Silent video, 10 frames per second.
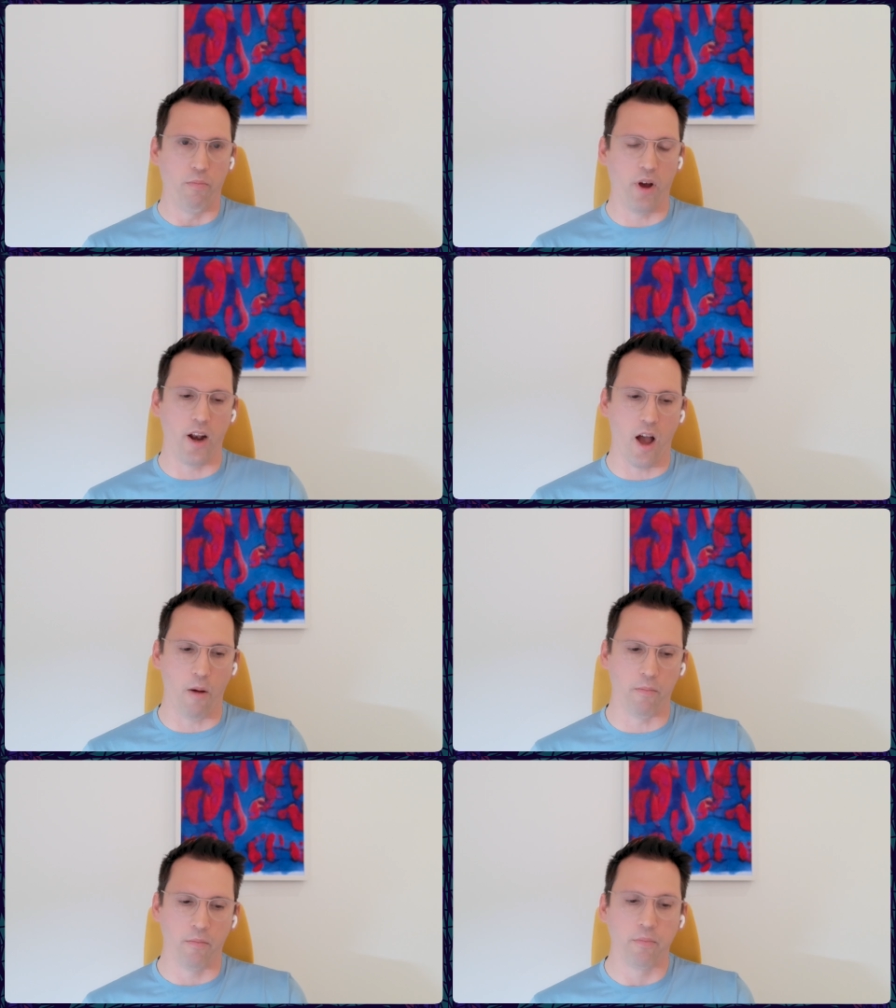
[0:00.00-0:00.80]
But
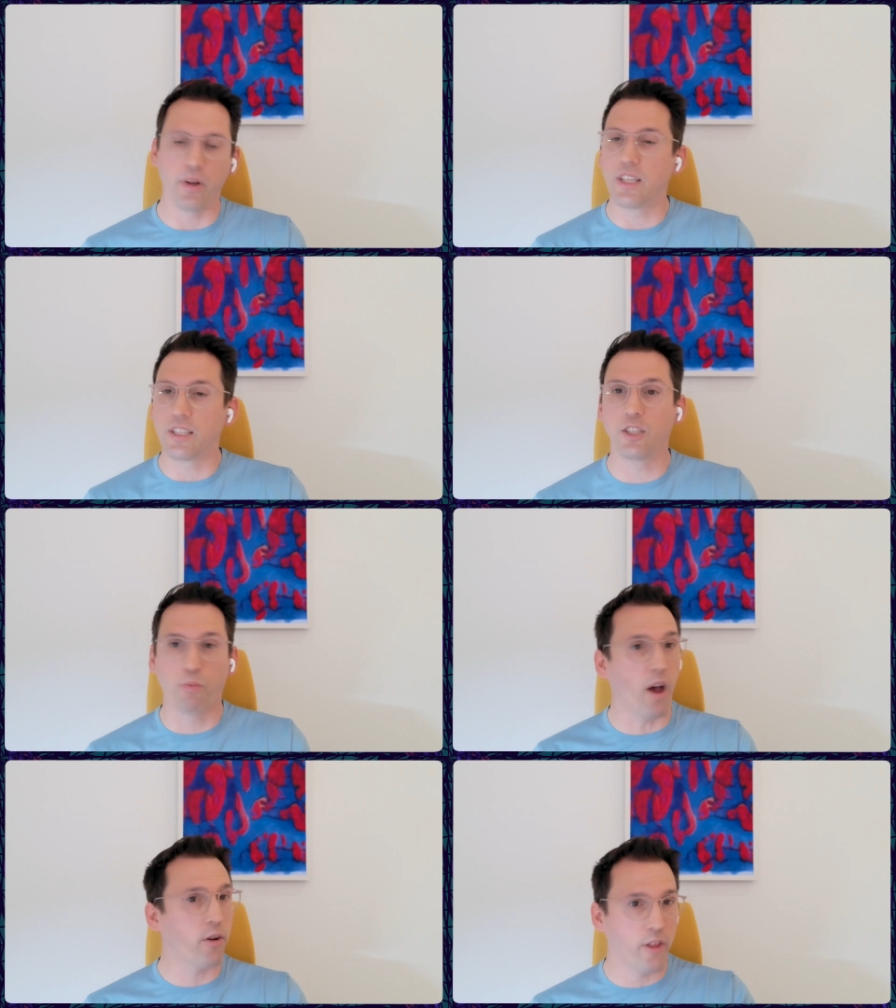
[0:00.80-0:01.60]
it's
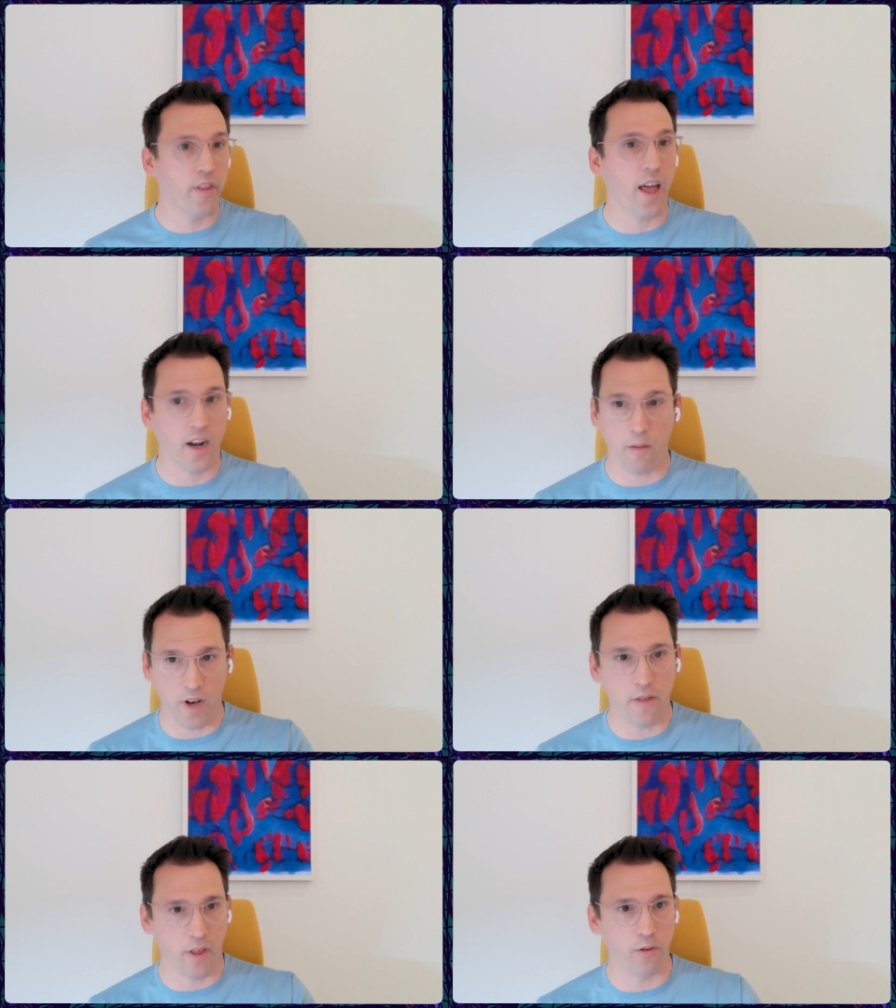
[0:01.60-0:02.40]
broader than that. And I
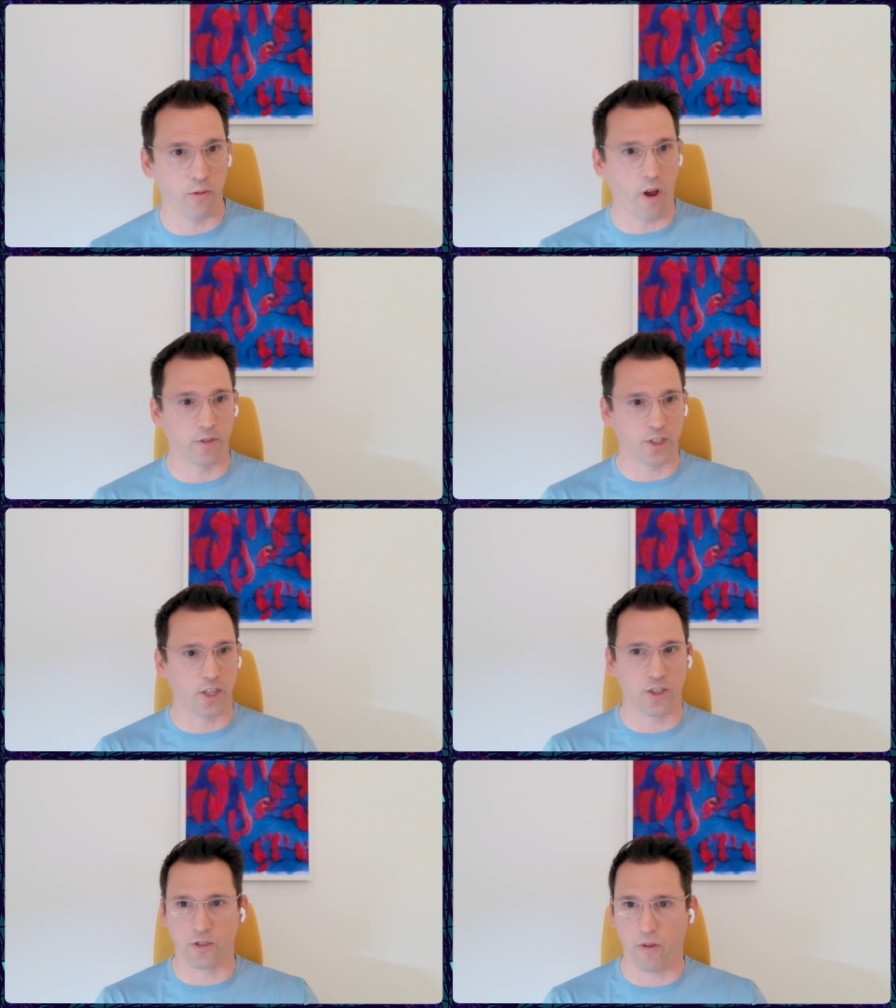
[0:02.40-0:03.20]
mean, I think through
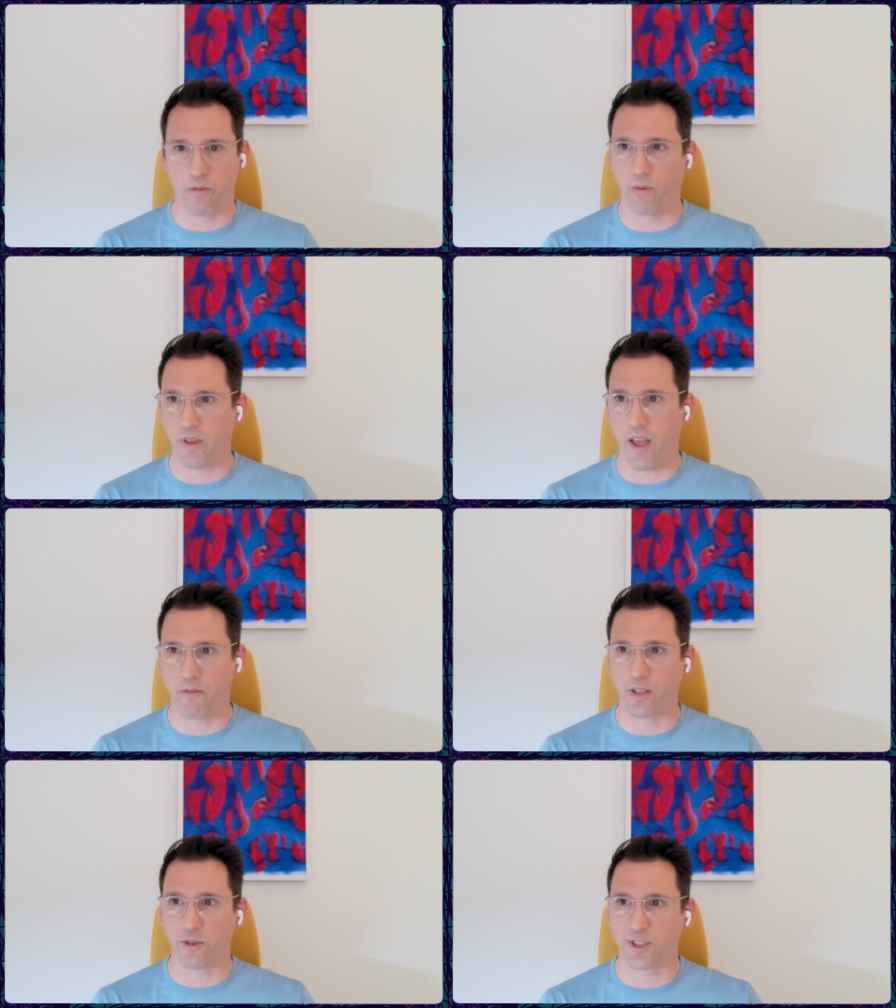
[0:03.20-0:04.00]
conversations with
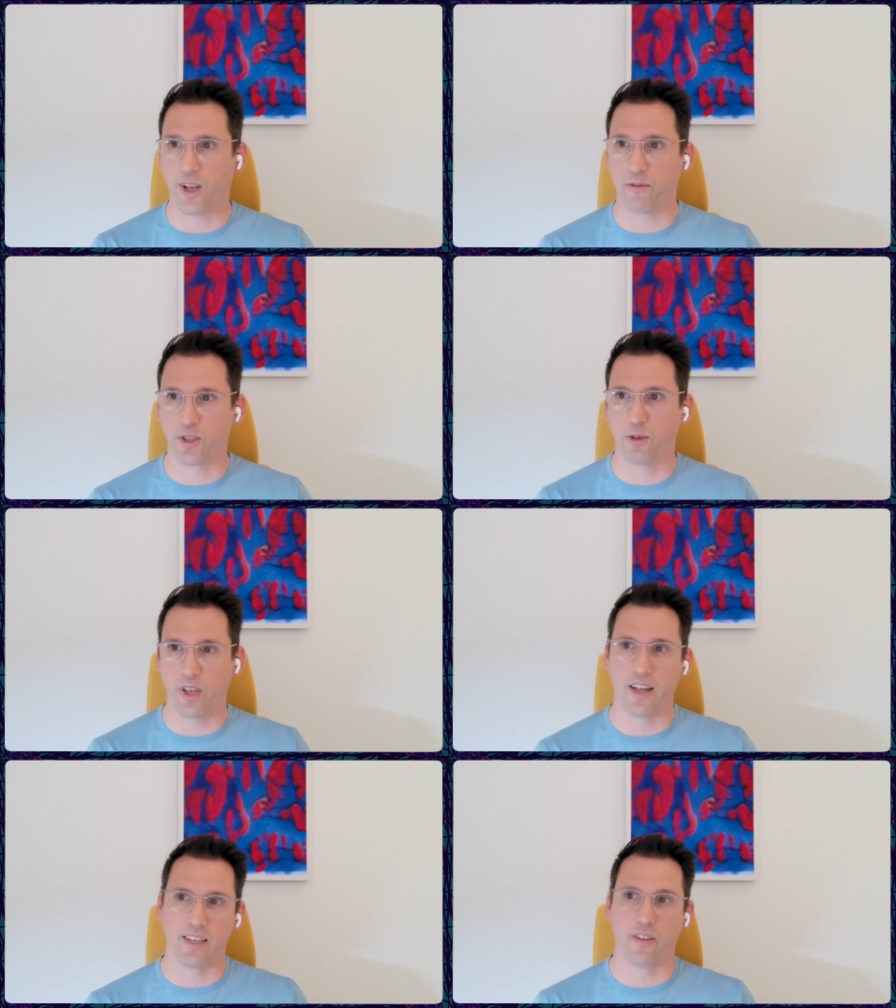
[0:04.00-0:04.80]
Kevin and yourself too,
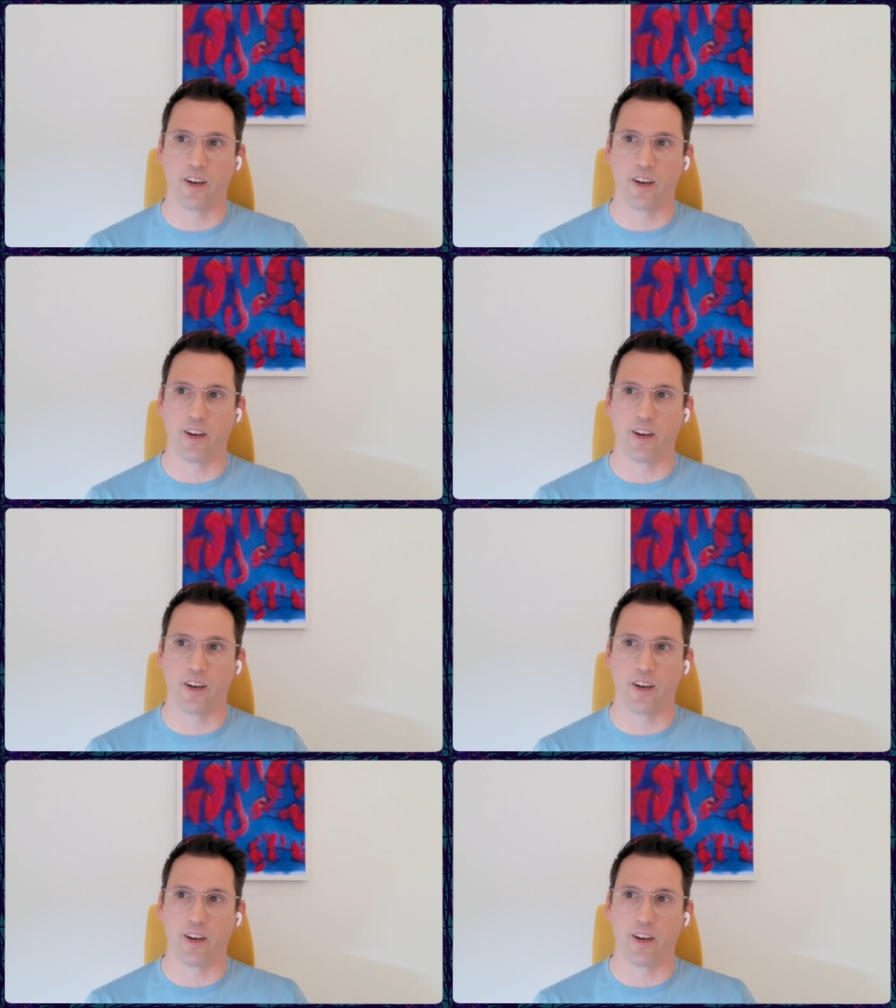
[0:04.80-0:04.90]
the idea